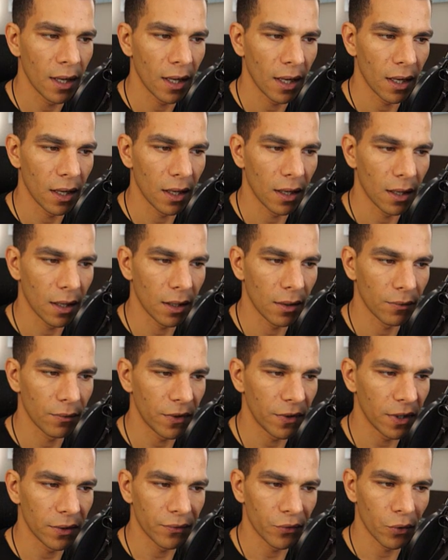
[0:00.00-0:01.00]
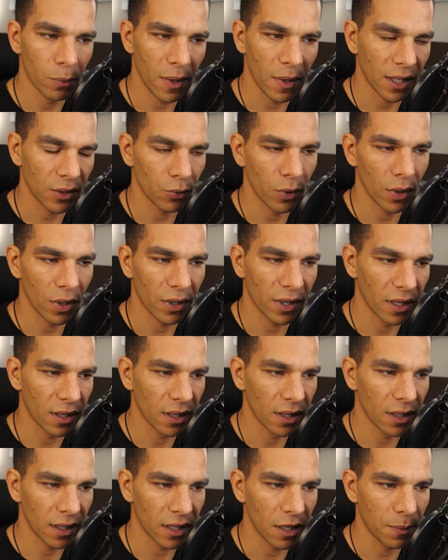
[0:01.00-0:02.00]
Field format, we're
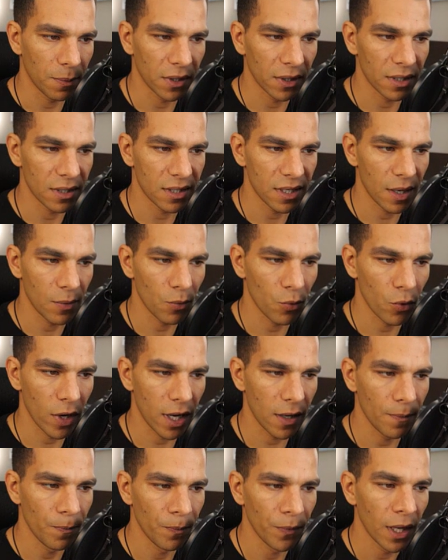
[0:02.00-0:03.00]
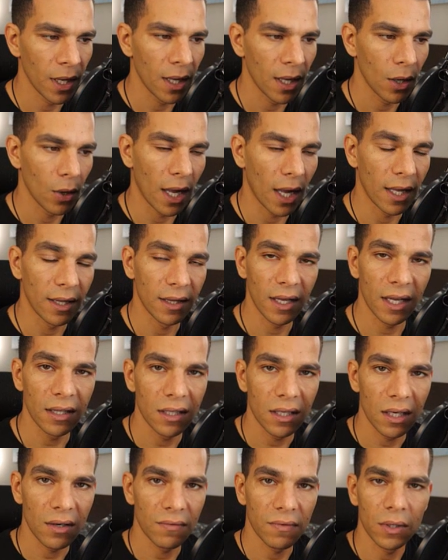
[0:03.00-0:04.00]
gonna keep it the same way. And the
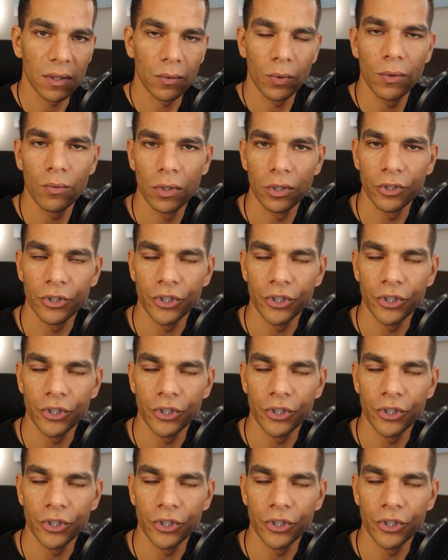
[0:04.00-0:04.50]
interval, we will